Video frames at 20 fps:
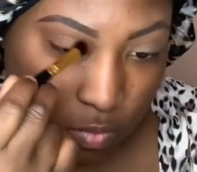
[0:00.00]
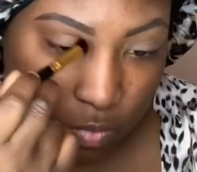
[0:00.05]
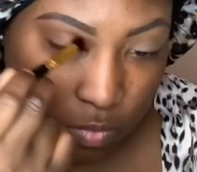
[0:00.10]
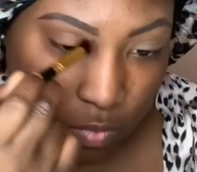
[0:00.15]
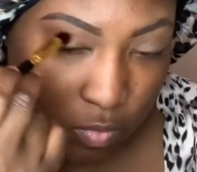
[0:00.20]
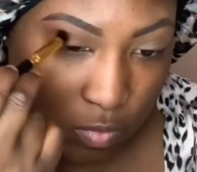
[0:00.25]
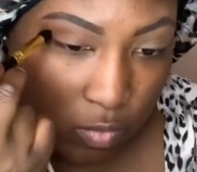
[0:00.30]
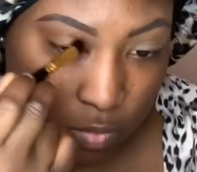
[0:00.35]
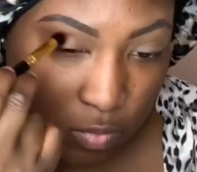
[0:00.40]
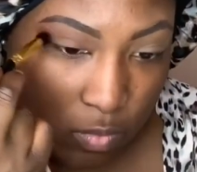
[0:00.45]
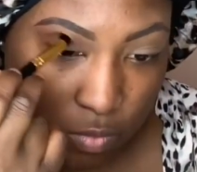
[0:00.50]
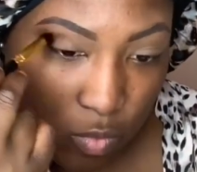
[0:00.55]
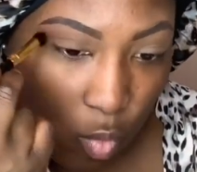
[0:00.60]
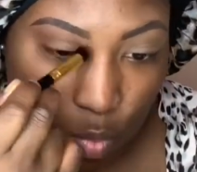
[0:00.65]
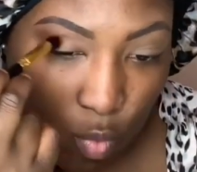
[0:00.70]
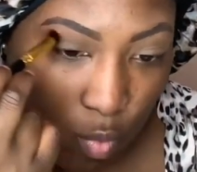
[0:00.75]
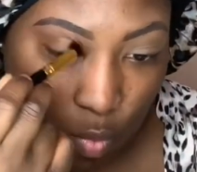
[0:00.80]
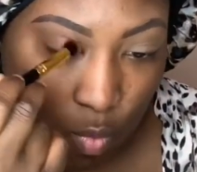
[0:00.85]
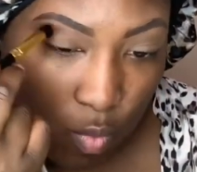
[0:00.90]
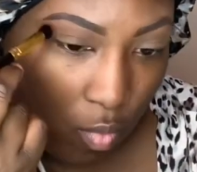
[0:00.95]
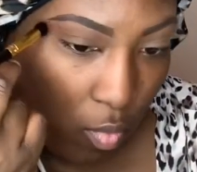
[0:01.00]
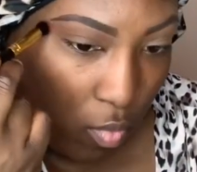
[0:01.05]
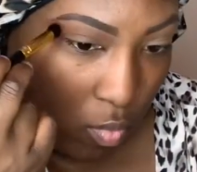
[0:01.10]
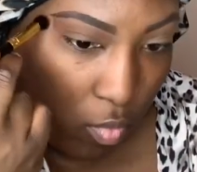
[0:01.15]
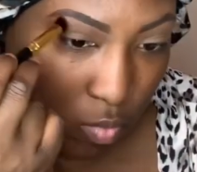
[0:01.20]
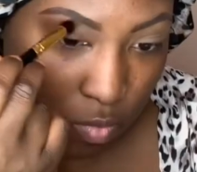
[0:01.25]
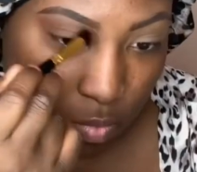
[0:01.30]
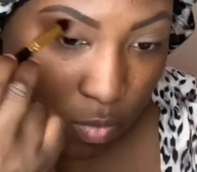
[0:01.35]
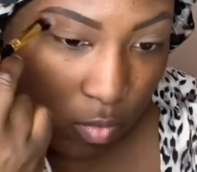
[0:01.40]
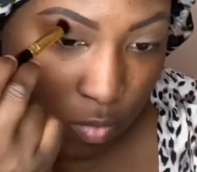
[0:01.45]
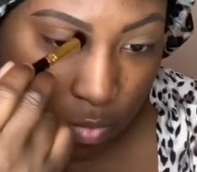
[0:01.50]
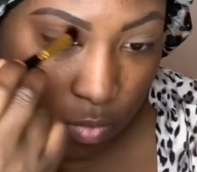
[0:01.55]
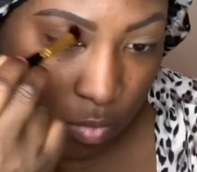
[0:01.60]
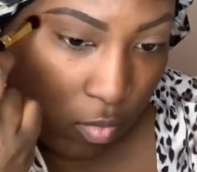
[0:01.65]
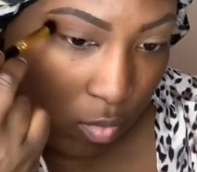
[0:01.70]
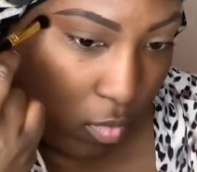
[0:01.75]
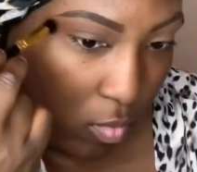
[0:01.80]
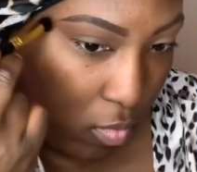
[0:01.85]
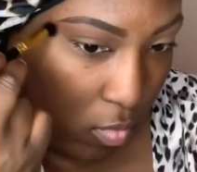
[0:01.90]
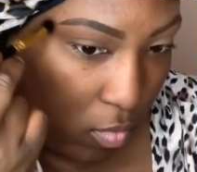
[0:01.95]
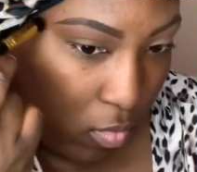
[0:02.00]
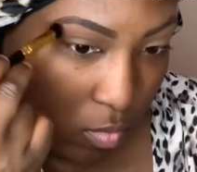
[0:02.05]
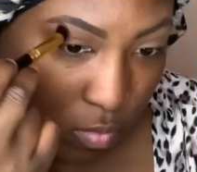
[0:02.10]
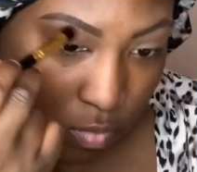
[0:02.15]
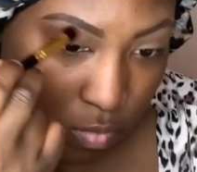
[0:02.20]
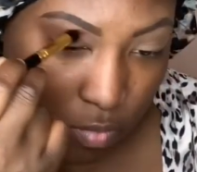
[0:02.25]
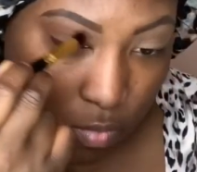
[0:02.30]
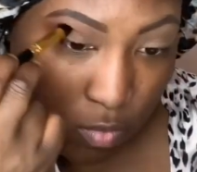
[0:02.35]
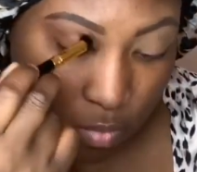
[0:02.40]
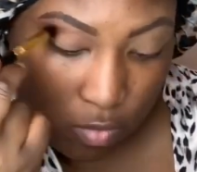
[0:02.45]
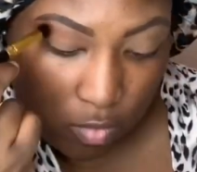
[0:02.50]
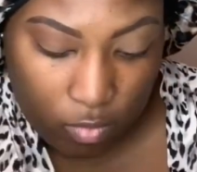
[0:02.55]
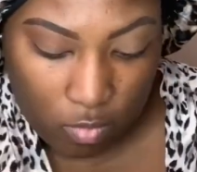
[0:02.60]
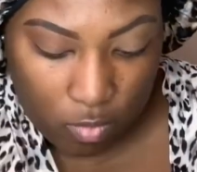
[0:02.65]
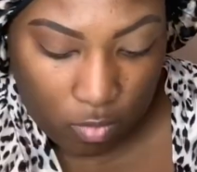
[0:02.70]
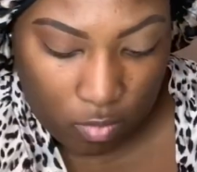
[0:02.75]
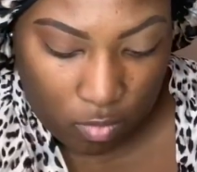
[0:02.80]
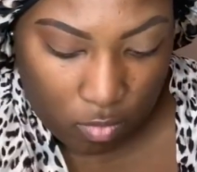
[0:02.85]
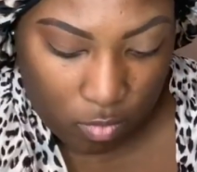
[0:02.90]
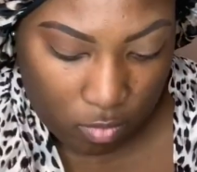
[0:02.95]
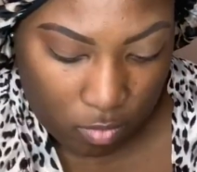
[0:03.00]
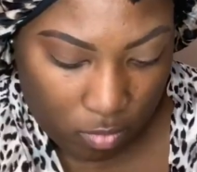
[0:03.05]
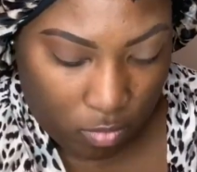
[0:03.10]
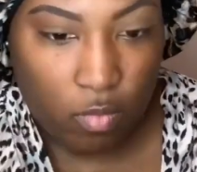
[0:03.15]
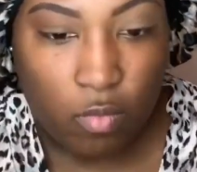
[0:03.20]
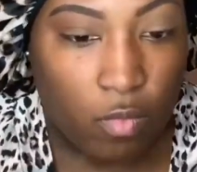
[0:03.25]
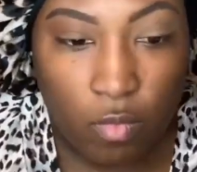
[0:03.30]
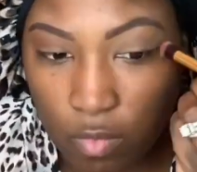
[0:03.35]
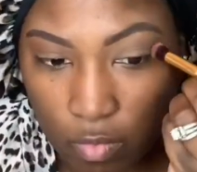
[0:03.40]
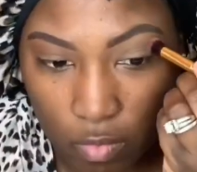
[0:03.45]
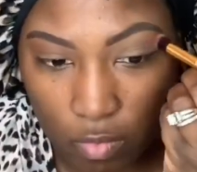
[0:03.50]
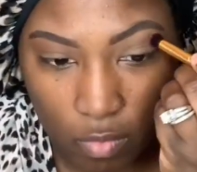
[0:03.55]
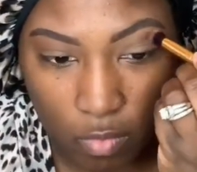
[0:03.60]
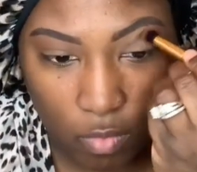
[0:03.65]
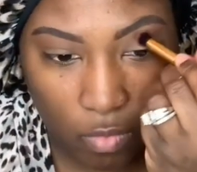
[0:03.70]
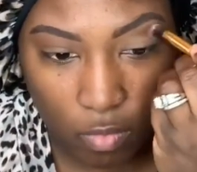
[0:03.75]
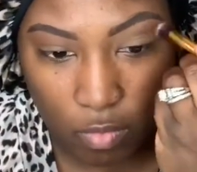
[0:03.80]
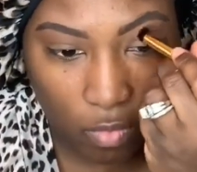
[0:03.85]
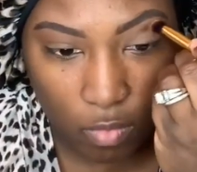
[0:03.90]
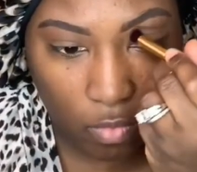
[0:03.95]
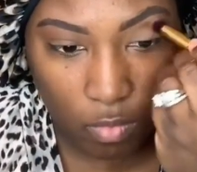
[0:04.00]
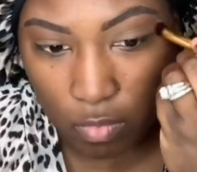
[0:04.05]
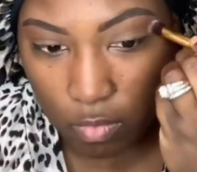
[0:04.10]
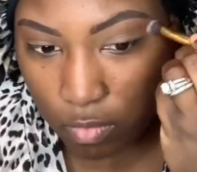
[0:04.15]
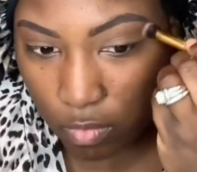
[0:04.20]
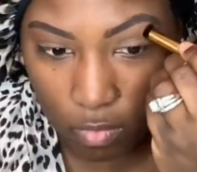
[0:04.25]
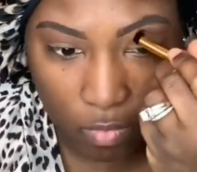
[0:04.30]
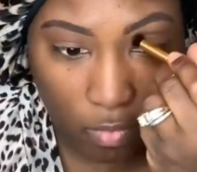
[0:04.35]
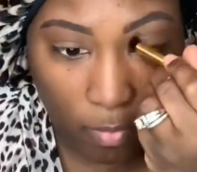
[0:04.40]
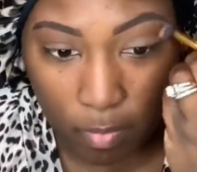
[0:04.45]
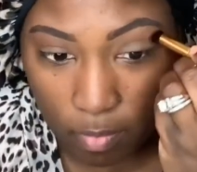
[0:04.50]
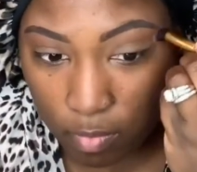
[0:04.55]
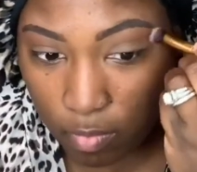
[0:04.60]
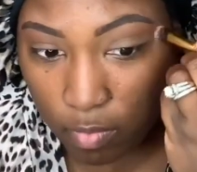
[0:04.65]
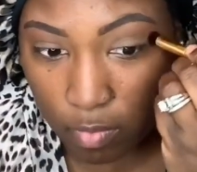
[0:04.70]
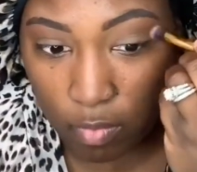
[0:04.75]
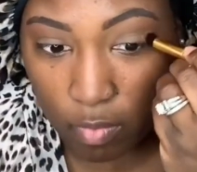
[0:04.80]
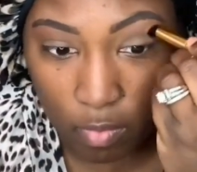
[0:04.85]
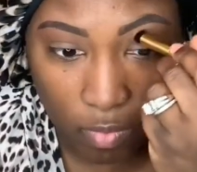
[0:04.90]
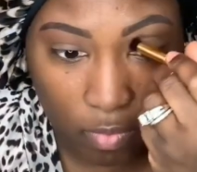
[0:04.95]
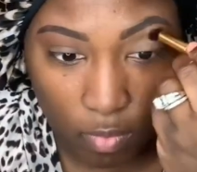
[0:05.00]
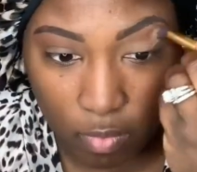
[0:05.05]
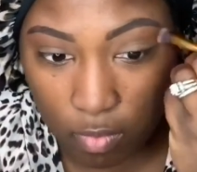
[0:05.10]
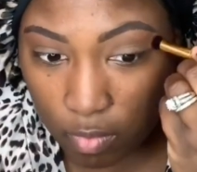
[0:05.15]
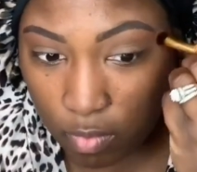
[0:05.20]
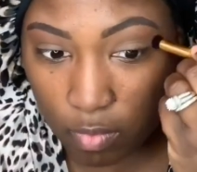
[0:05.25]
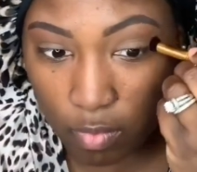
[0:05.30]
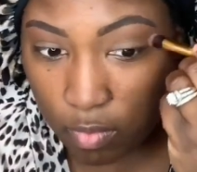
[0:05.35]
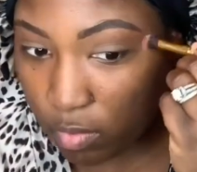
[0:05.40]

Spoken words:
a transition shade. And I'm just blending that out. I'm going to do that on both eyes.